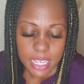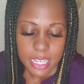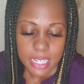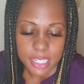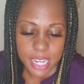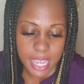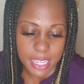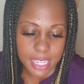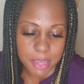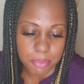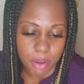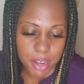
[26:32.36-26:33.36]
Jackie
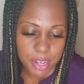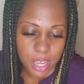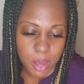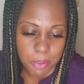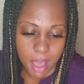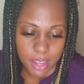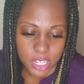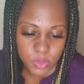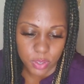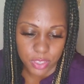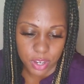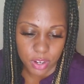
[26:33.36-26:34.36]
had brought nail polish
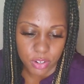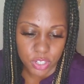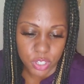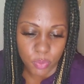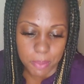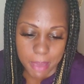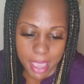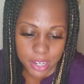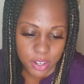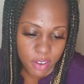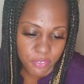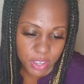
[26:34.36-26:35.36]
with her, so we painted
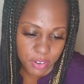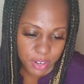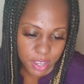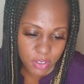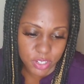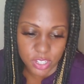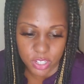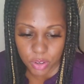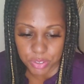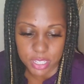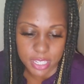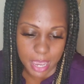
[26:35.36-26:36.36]
our fingernails and told
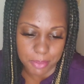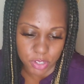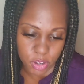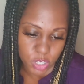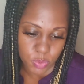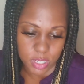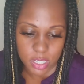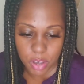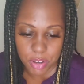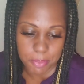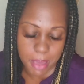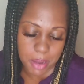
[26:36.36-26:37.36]
the same jokes we'd told
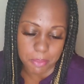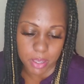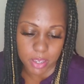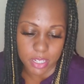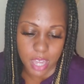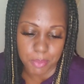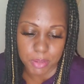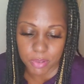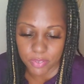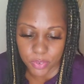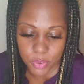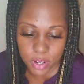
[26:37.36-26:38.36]
about 1,000,000 times
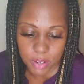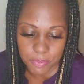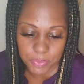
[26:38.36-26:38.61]
before.